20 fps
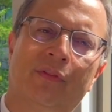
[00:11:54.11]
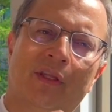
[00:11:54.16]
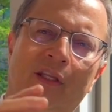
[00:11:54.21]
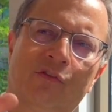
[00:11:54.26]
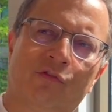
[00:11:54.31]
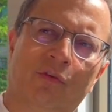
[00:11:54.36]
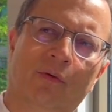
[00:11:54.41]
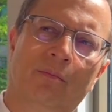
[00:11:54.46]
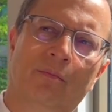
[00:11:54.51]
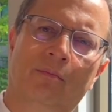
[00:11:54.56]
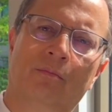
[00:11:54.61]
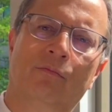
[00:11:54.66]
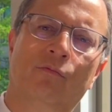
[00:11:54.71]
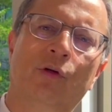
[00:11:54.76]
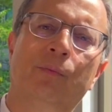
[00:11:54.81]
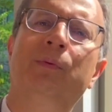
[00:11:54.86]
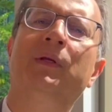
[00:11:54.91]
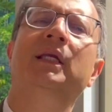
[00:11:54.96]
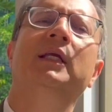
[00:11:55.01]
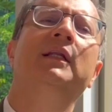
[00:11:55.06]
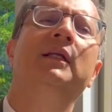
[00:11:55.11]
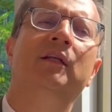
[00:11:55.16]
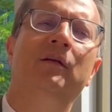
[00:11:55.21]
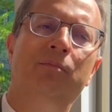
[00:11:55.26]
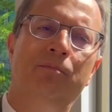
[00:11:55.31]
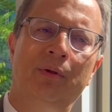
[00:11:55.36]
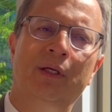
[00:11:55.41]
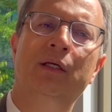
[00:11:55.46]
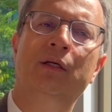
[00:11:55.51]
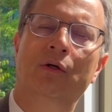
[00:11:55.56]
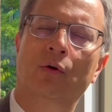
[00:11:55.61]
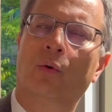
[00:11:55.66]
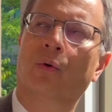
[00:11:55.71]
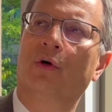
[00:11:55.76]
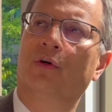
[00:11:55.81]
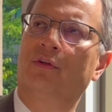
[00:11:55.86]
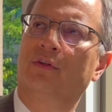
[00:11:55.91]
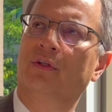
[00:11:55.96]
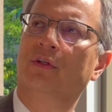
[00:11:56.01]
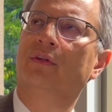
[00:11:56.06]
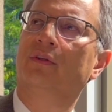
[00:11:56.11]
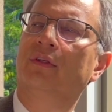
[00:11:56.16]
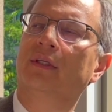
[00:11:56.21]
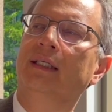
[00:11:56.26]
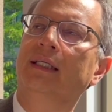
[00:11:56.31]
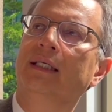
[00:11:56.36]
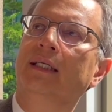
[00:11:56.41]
that's from repeated big courses.